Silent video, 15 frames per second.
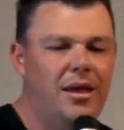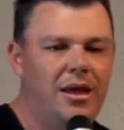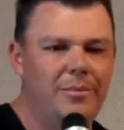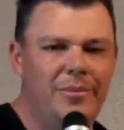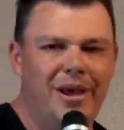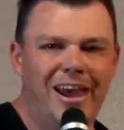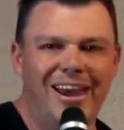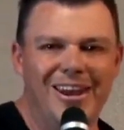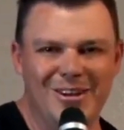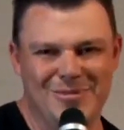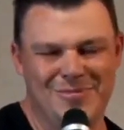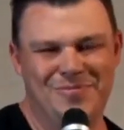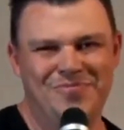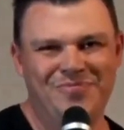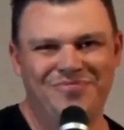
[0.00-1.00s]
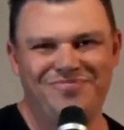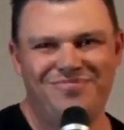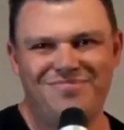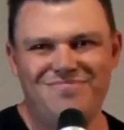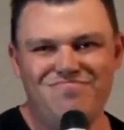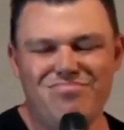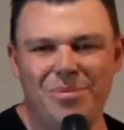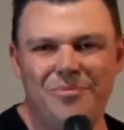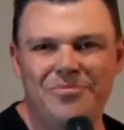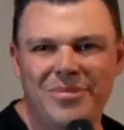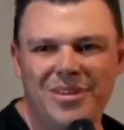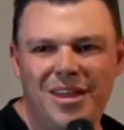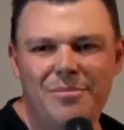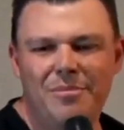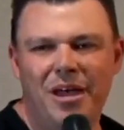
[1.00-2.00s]
Amen.
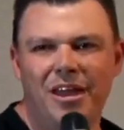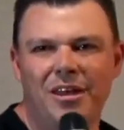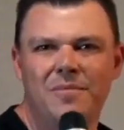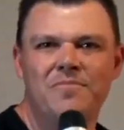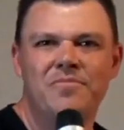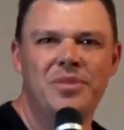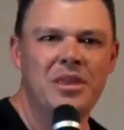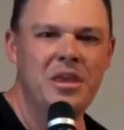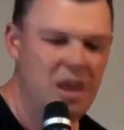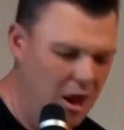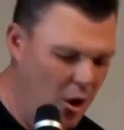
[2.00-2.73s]
Amen.